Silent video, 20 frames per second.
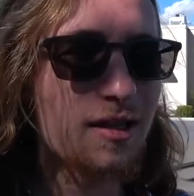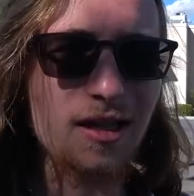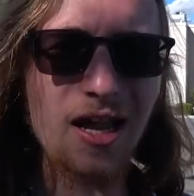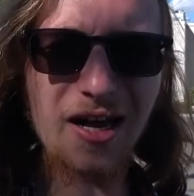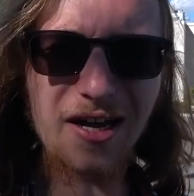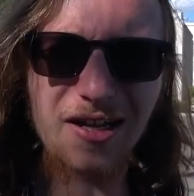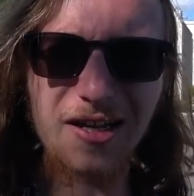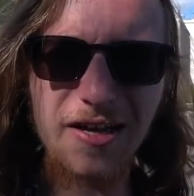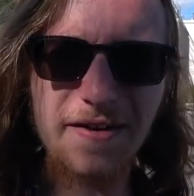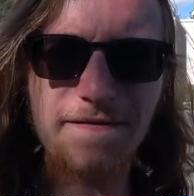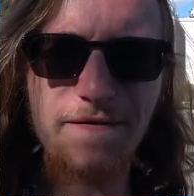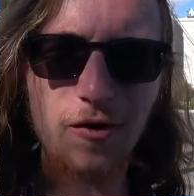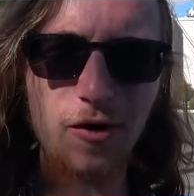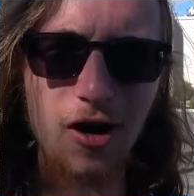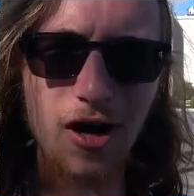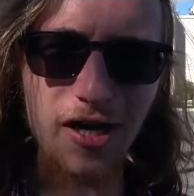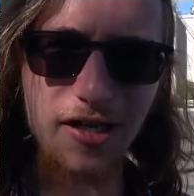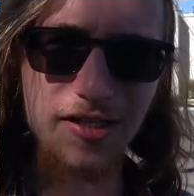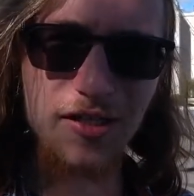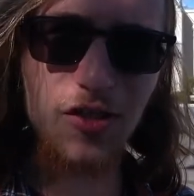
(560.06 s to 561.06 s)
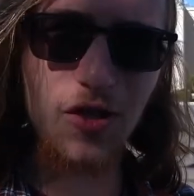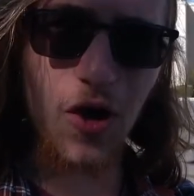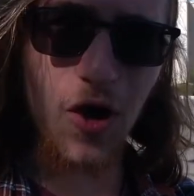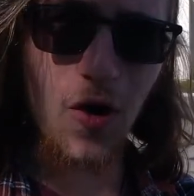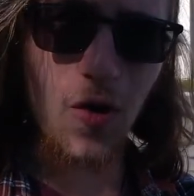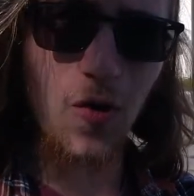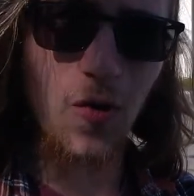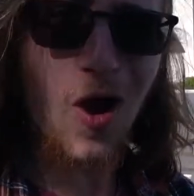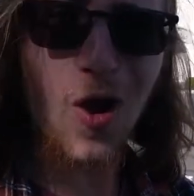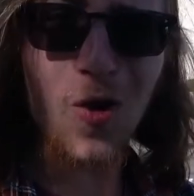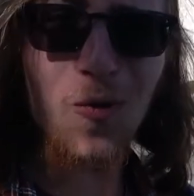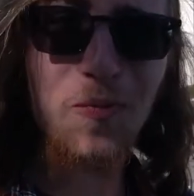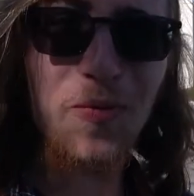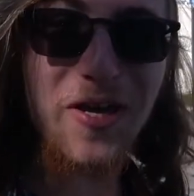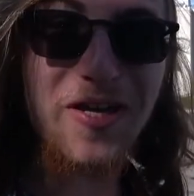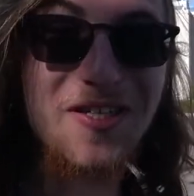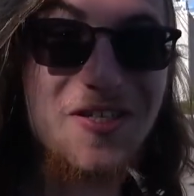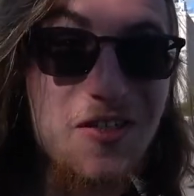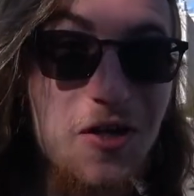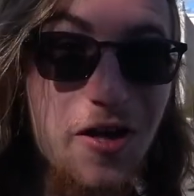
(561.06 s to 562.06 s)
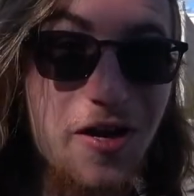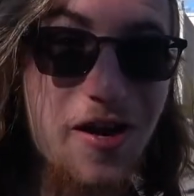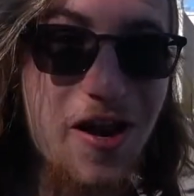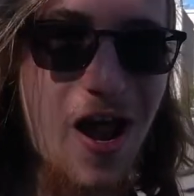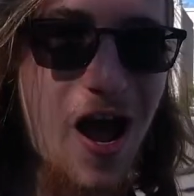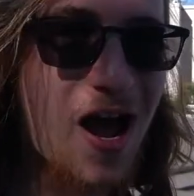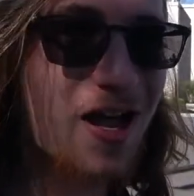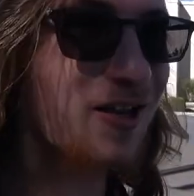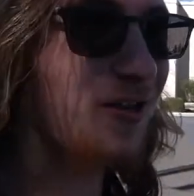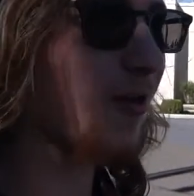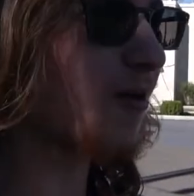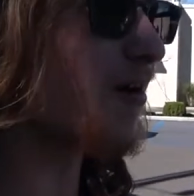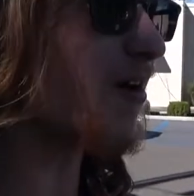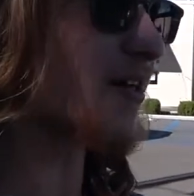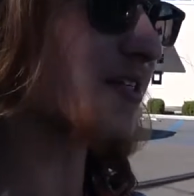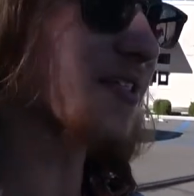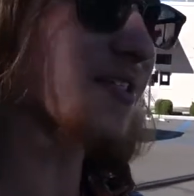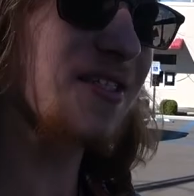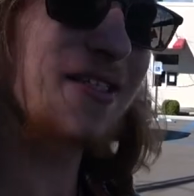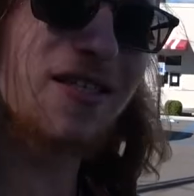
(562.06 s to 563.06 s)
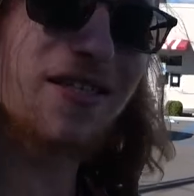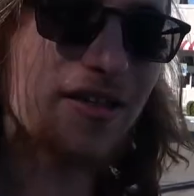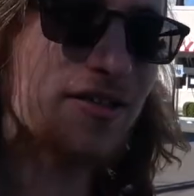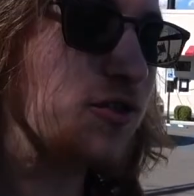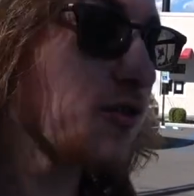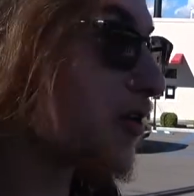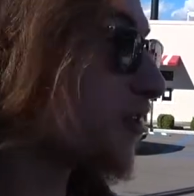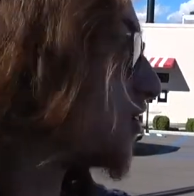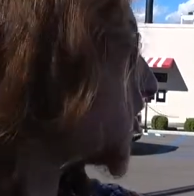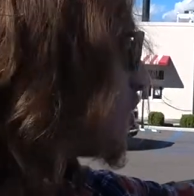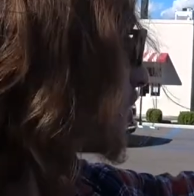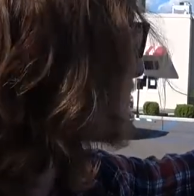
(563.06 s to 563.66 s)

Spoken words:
Luckily for us, though, hope is not lost. As you can see